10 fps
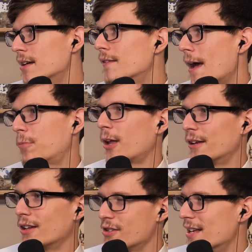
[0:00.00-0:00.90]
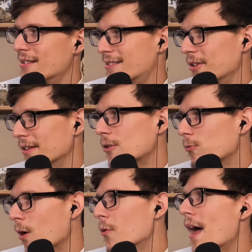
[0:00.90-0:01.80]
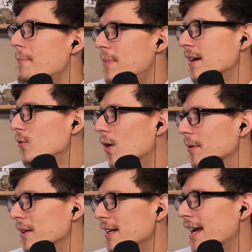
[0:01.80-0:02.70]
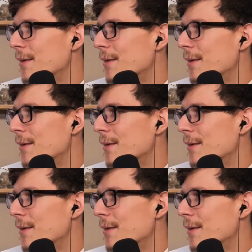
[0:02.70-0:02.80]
That plant doesn't necessarily grow that big normally,